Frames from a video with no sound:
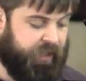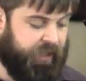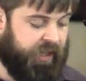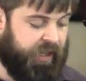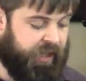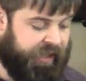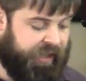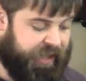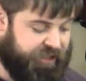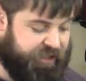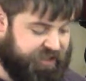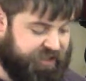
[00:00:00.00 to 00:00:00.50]

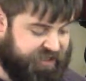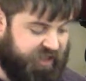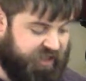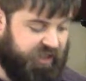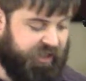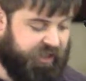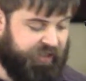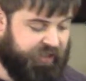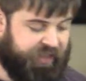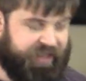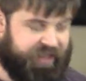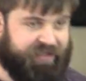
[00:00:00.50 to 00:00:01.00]
Okay, just to
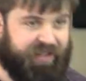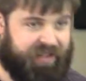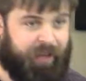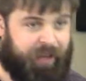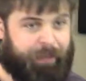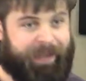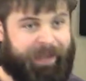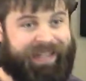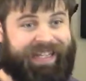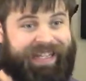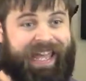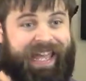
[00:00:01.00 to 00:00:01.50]
clear things
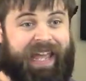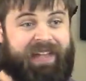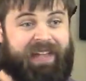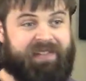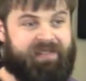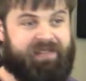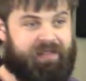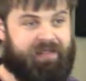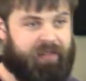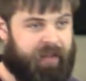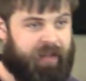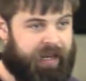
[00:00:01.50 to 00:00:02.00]
up in
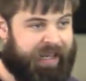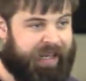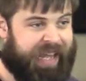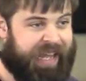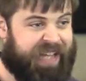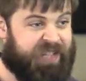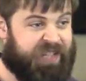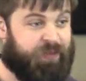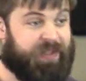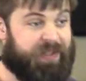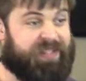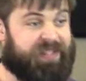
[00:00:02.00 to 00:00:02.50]
case, in
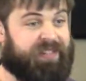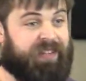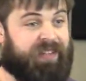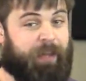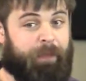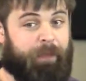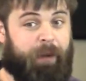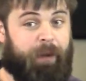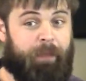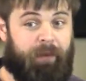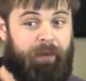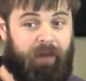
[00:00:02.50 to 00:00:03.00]
case we
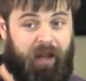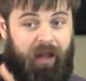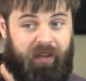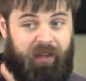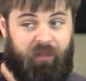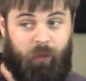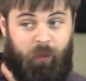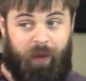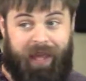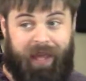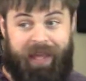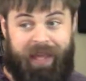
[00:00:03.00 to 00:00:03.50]
slip up along
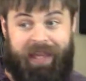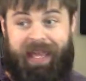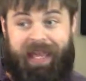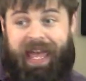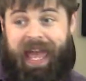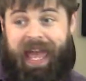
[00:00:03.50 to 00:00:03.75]
the way,